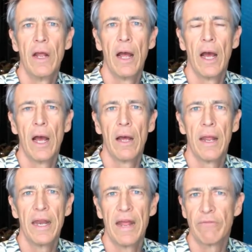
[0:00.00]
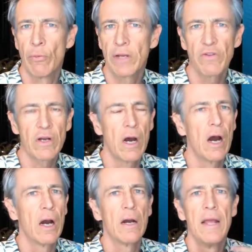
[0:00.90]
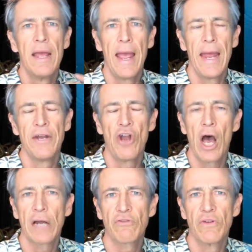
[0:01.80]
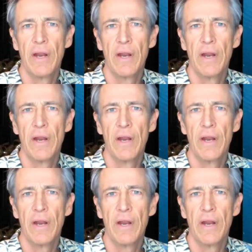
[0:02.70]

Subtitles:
and have a rental car and not